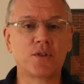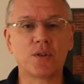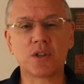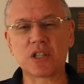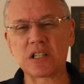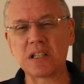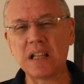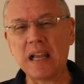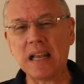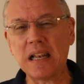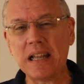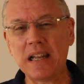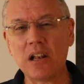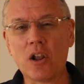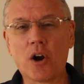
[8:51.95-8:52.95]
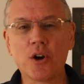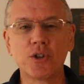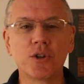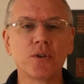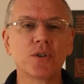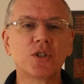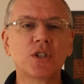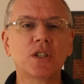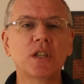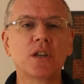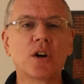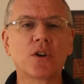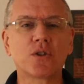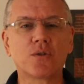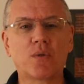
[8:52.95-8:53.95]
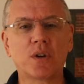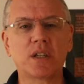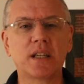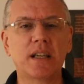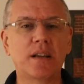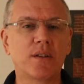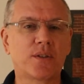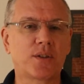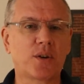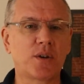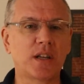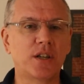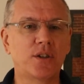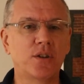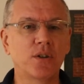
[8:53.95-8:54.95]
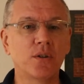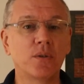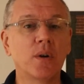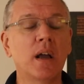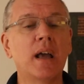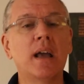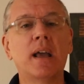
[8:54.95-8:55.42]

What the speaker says: to the slightly larger CR2032